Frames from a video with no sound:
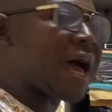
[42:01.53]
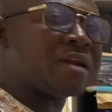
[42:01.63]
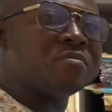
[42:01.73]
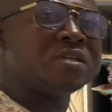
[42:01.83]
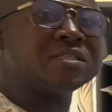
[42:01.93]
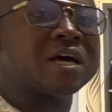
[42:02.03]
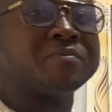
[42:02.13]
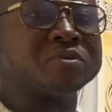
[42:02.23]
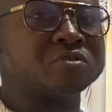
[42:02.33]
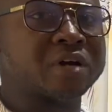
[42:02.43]
administer
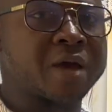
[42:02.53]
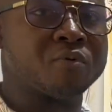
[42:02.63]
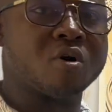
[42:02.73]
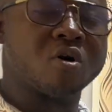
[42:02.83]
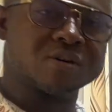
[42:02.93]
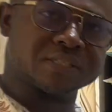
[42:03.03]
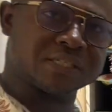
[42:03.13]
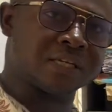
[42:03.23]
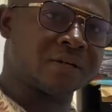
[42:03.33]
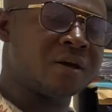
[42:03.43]
prescribed
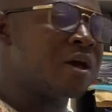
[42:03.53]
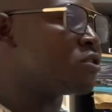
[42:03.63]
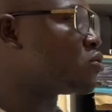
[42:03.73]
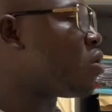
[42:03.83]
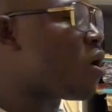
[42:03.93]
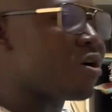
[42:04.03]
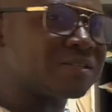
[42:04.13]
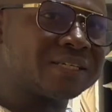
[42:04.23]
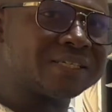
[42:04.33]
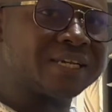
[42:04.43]
oxygen. So
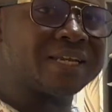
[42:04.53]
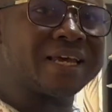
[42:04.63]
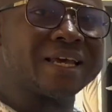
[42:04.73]
oxygen